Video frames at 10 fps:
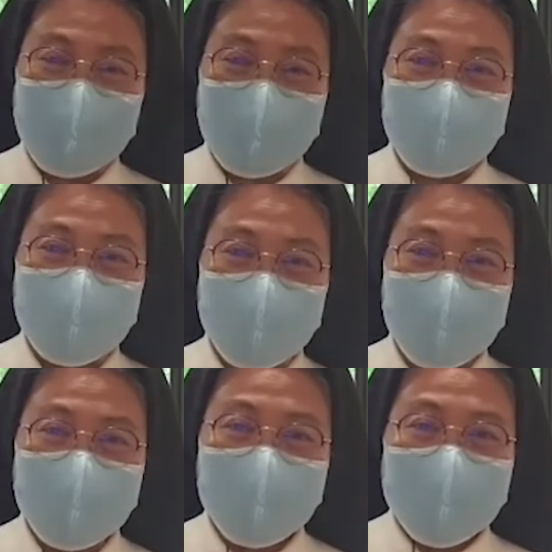
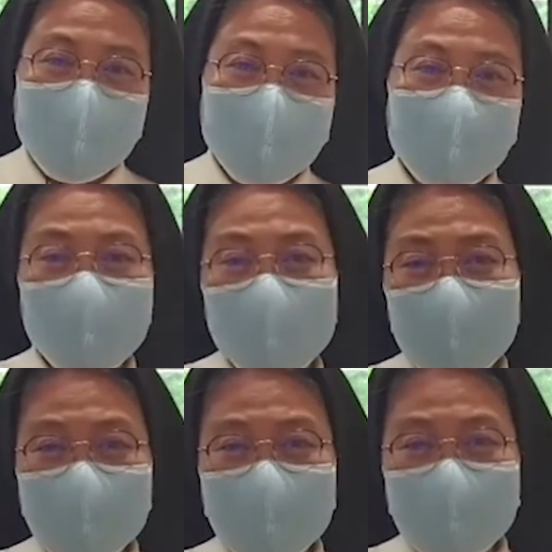gifts of the
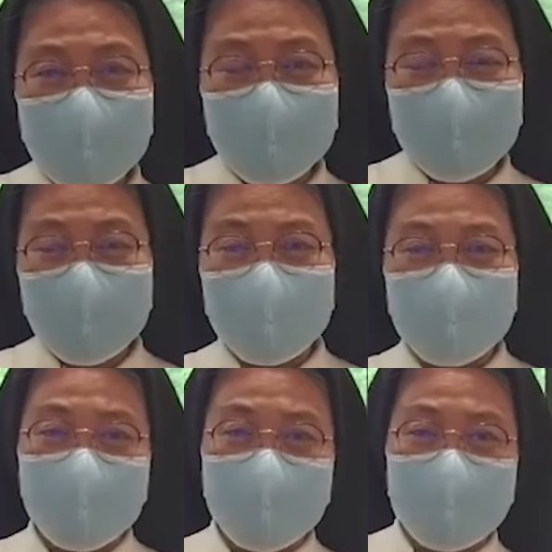Holy Spirit.